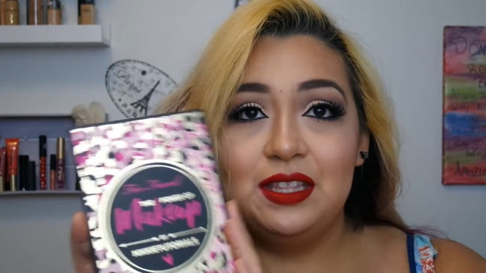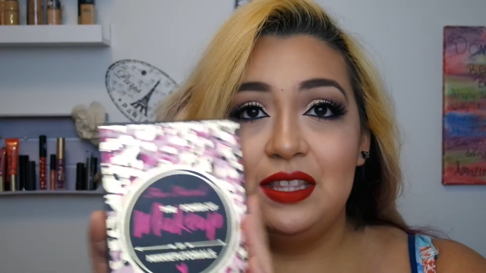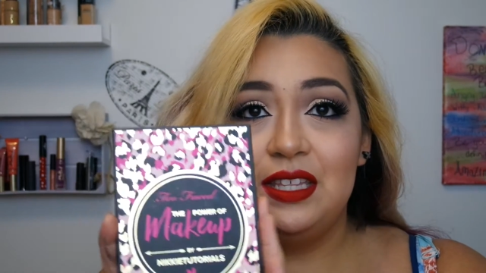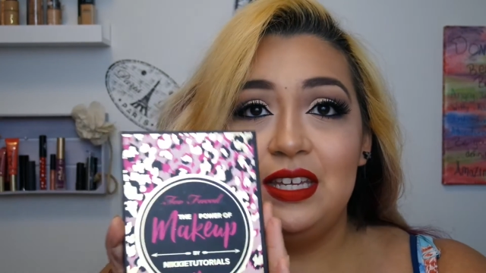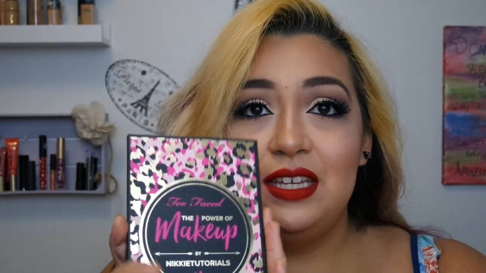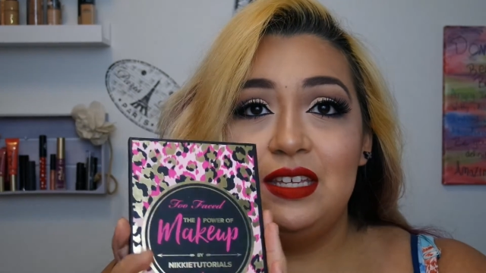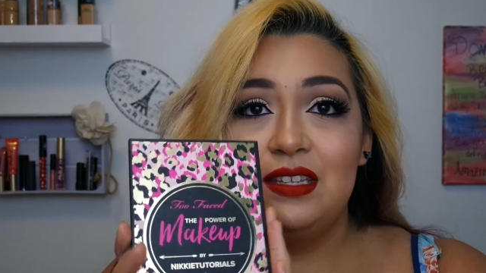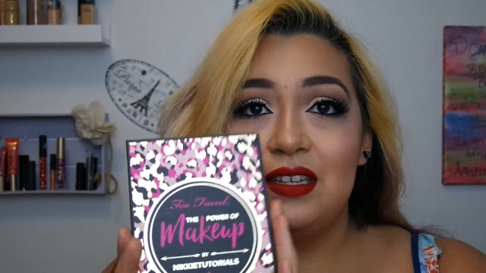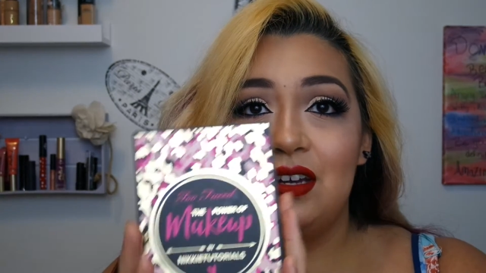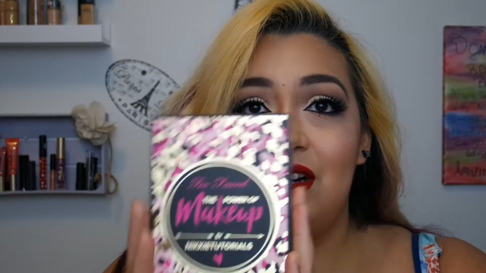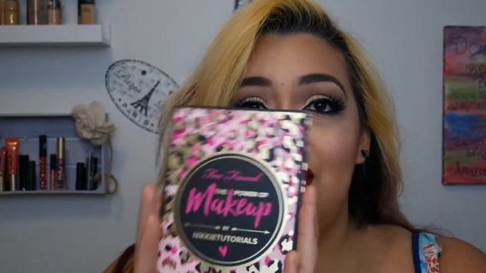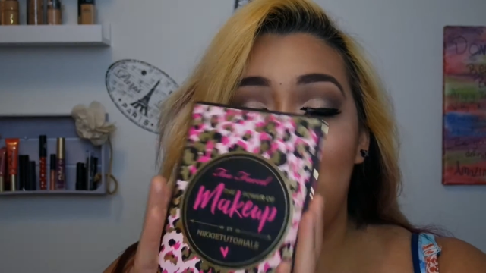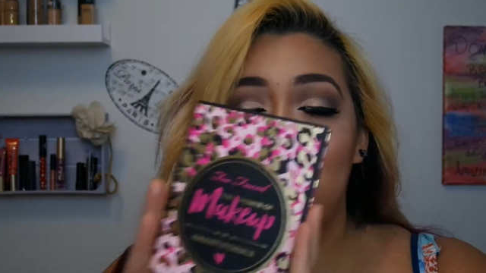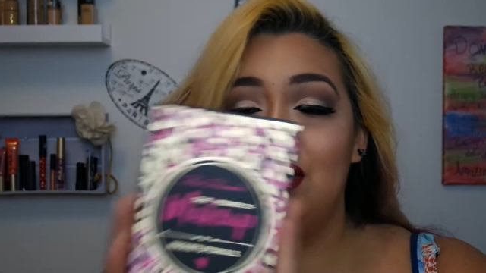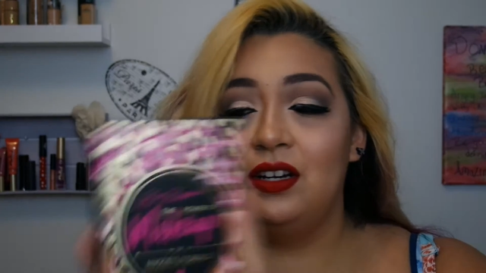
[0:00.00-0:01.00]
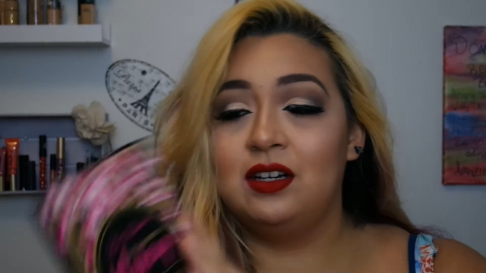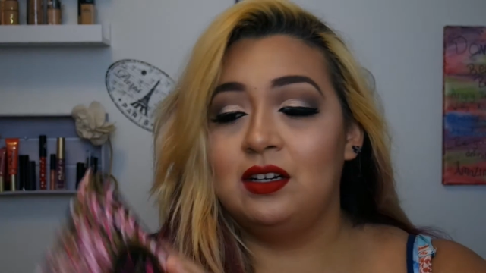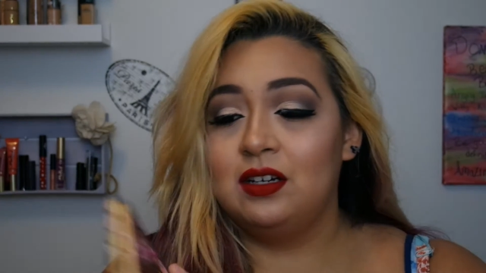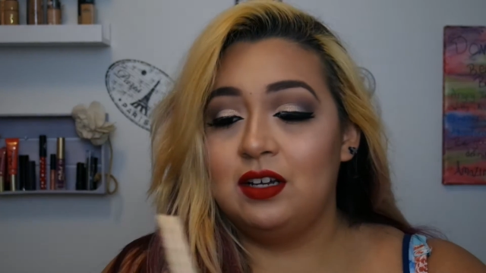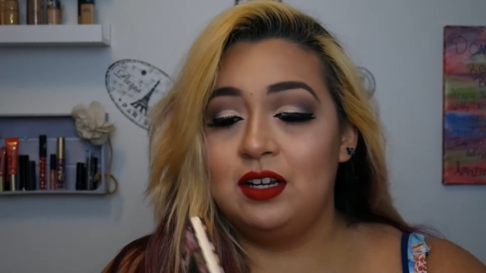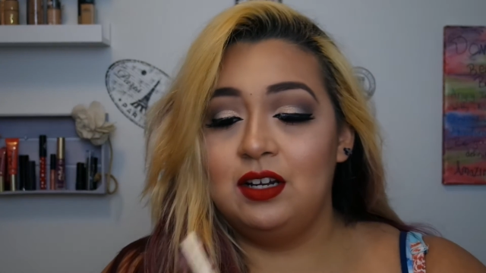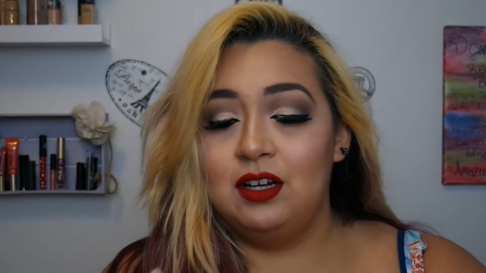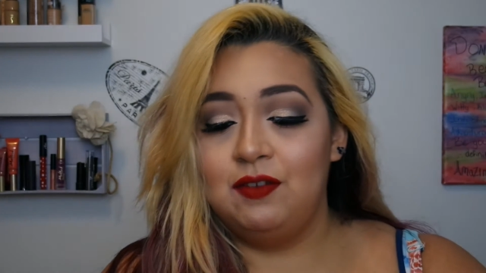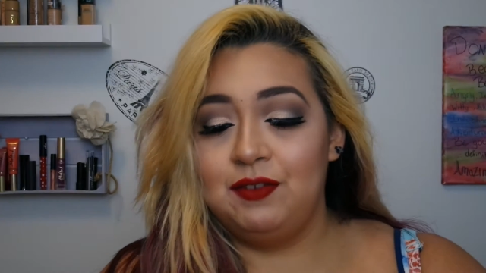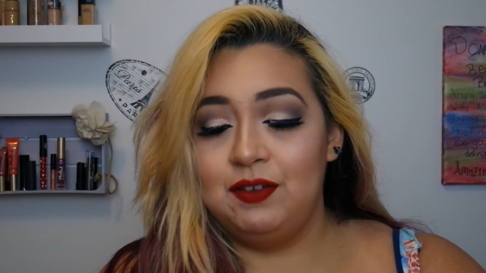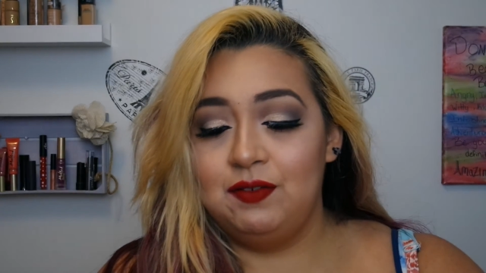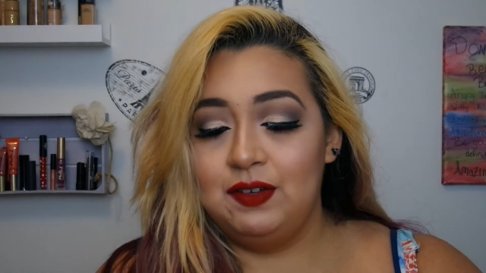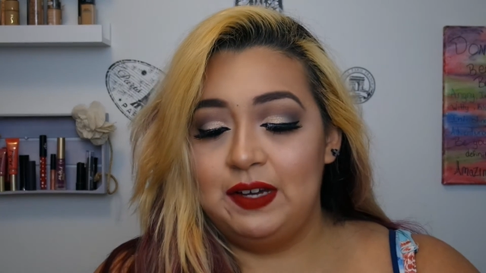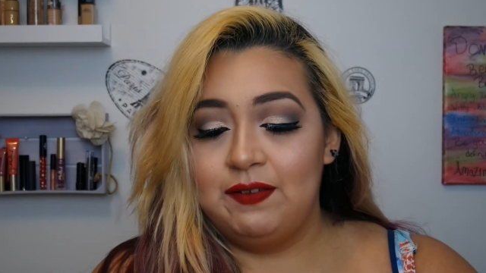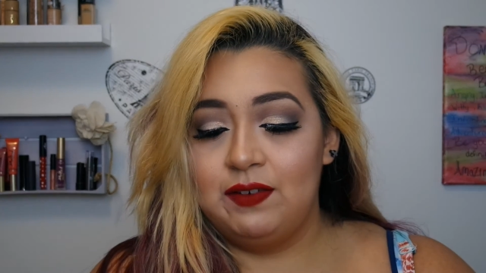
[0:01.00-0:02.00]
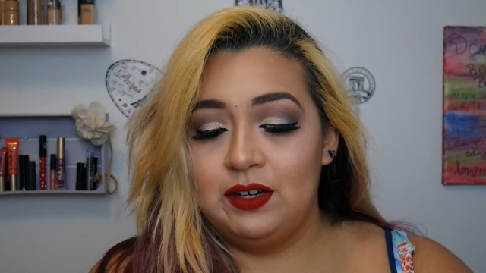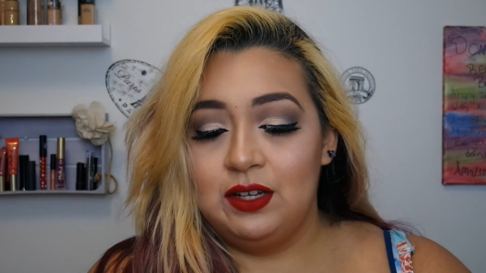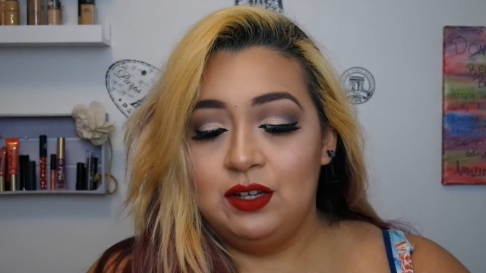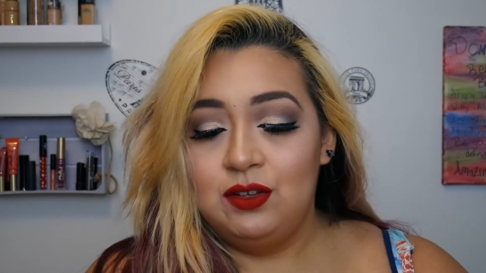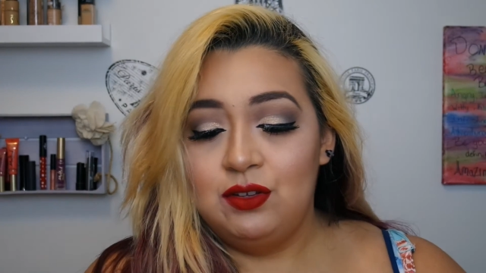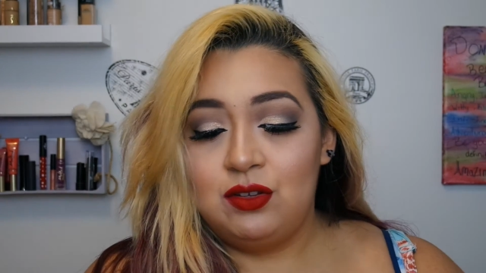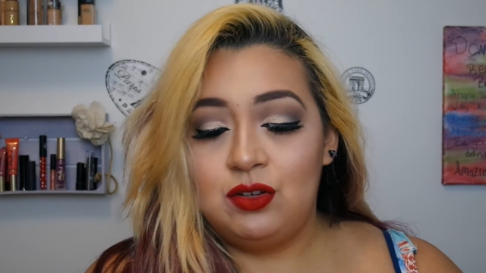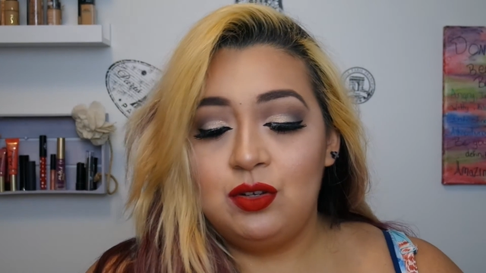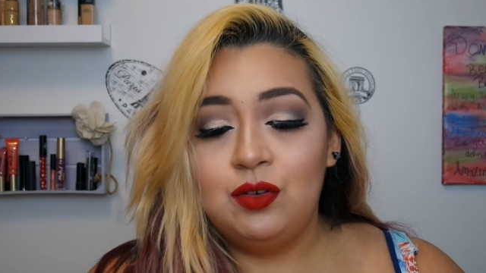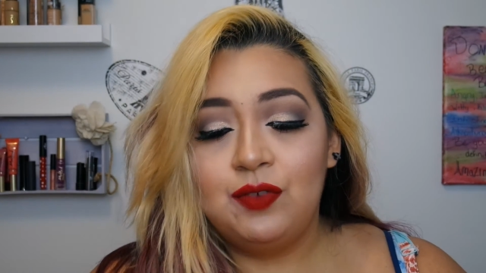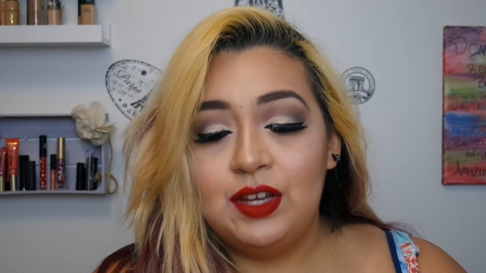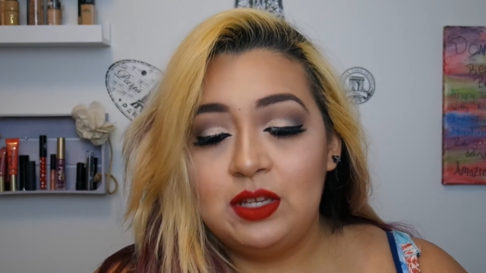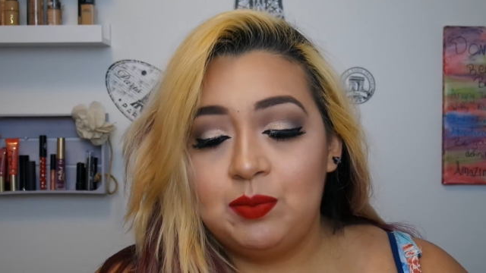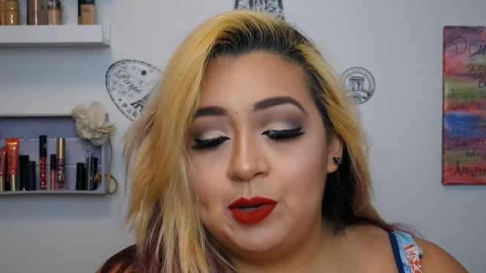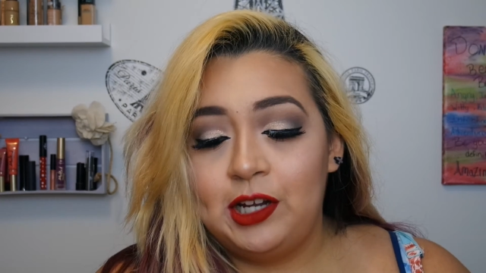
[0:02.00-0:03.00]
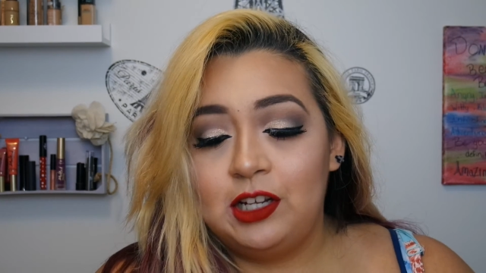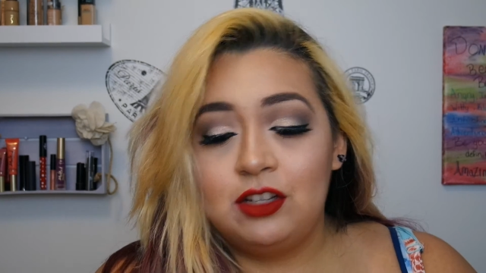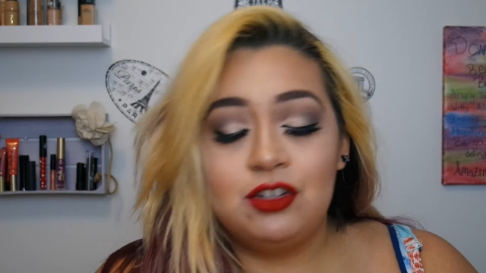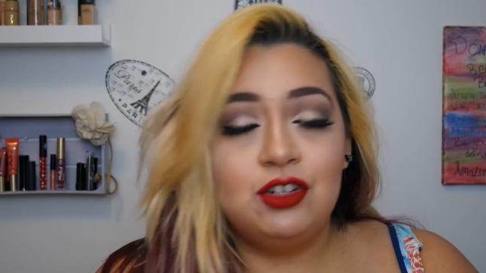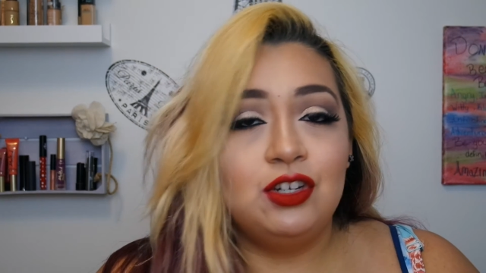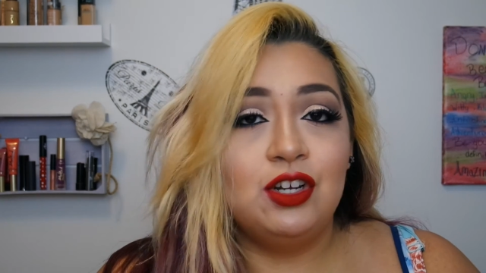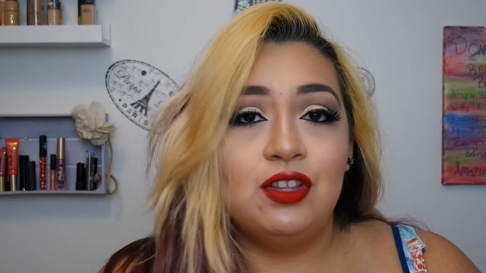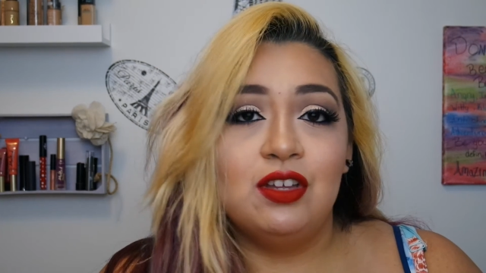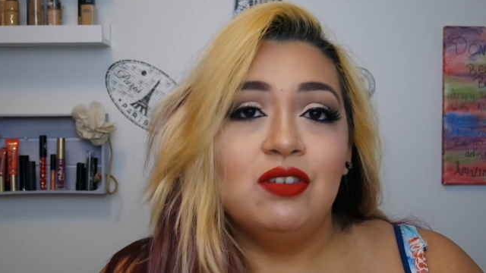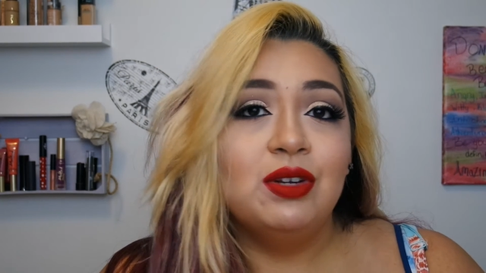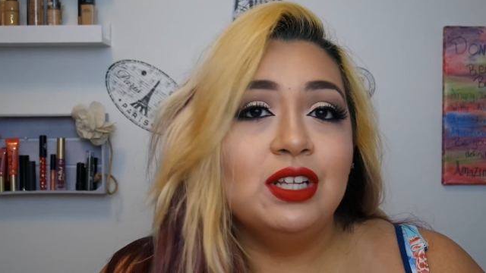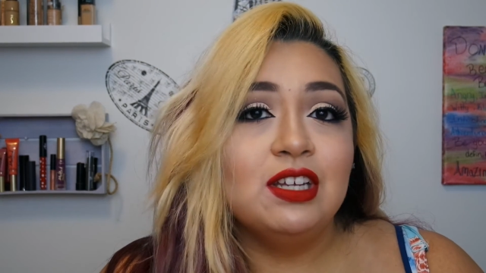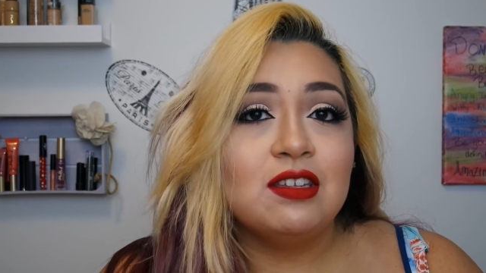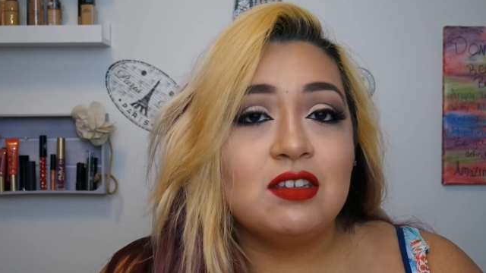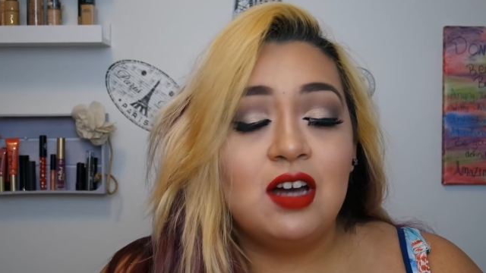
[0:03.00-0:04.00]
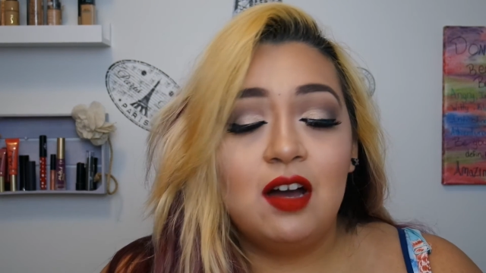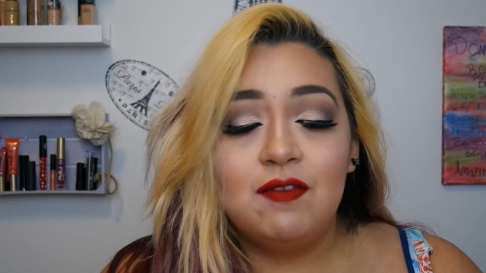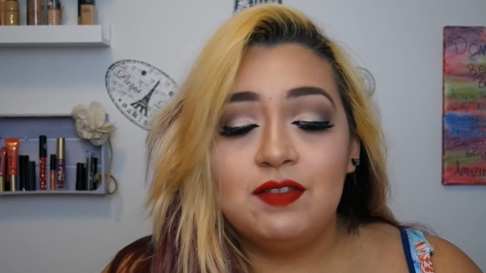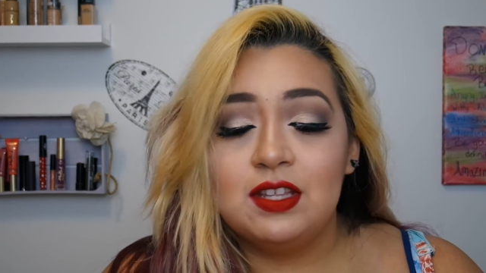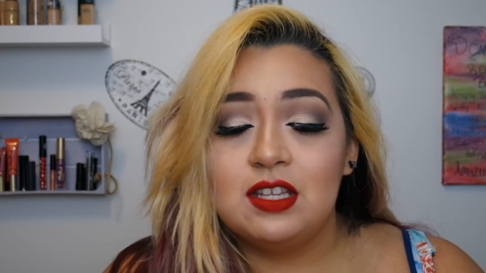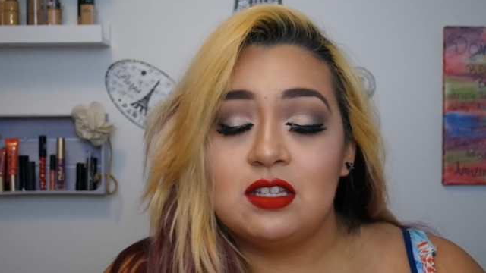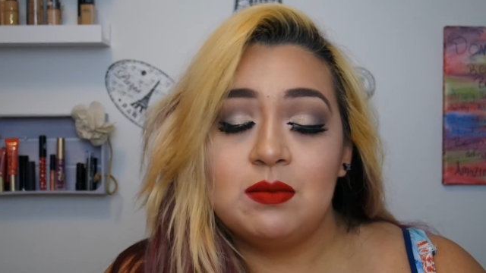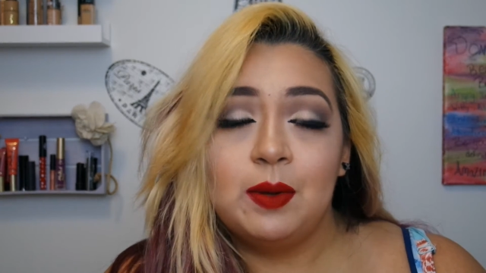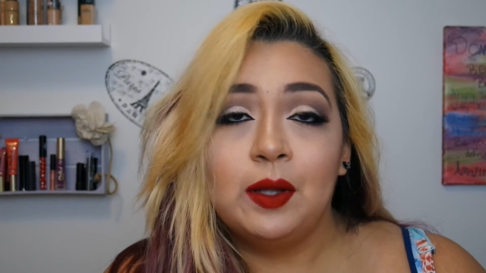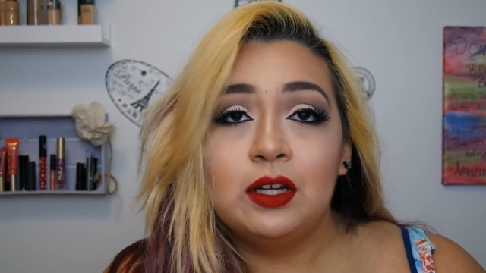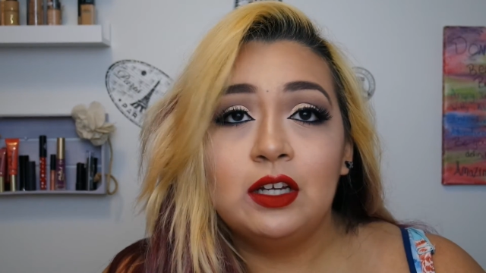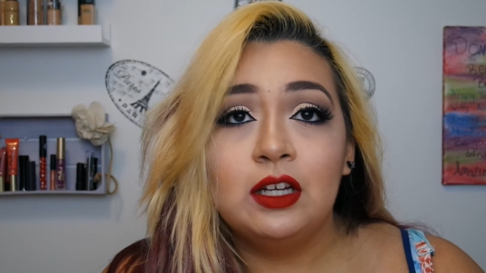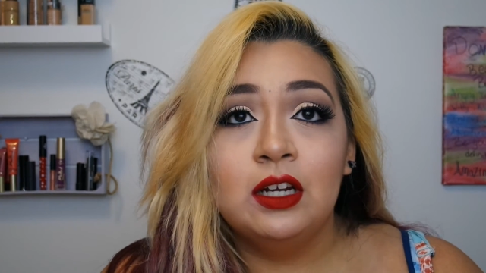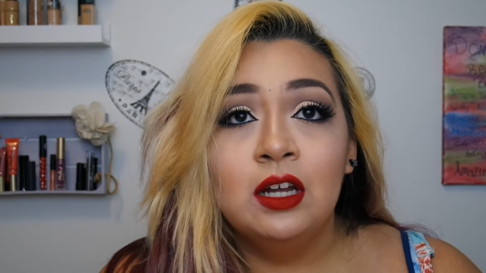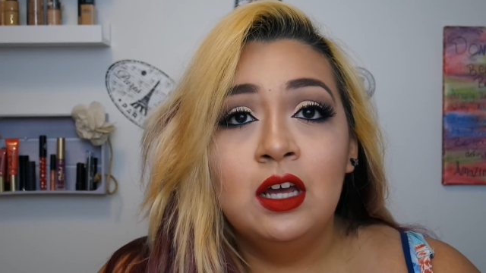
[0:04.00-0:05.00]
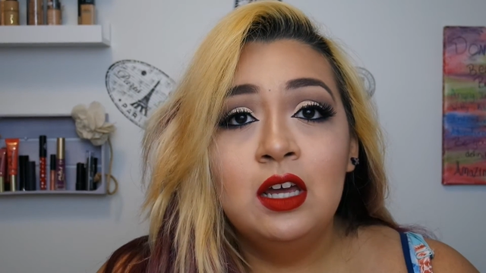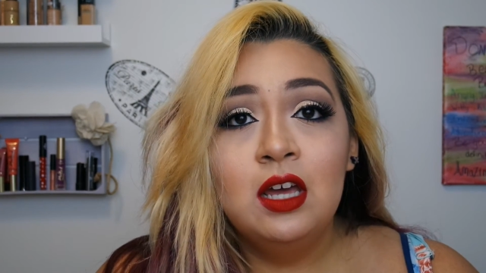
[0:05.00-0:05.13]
These are, you know, if you've ever used Too Faced products, you know they're really soft, they smell good,